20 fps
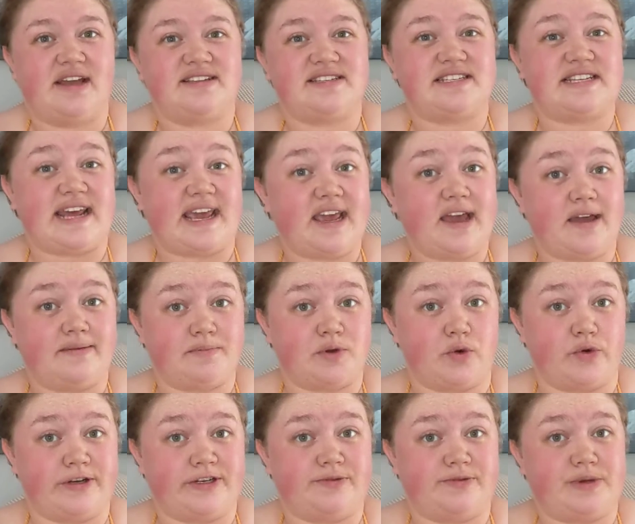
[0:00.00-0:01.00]
Today I'm
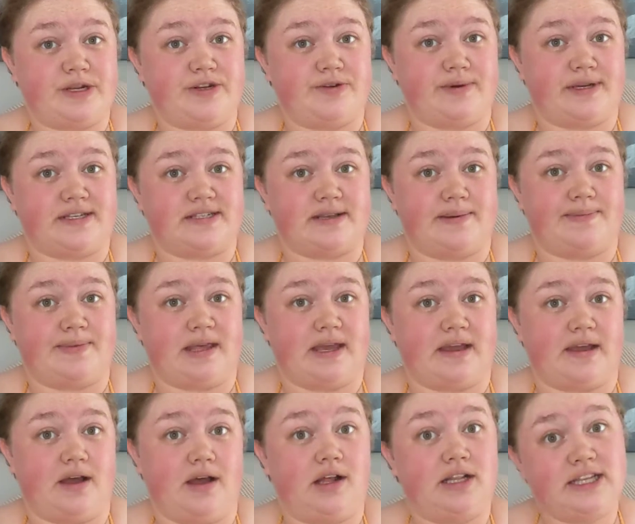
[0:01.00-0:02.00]
going to be doing
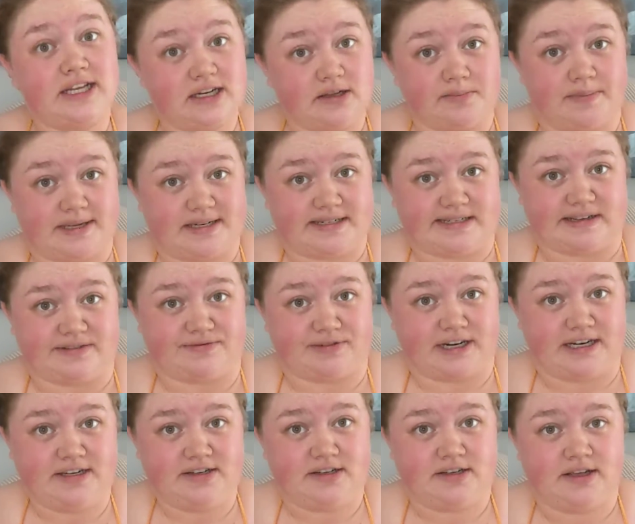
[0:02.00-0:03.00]
something a little bit
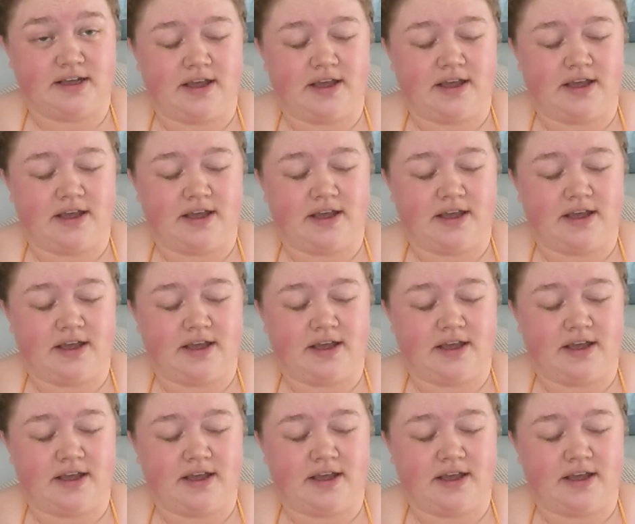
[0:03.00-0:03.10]
different.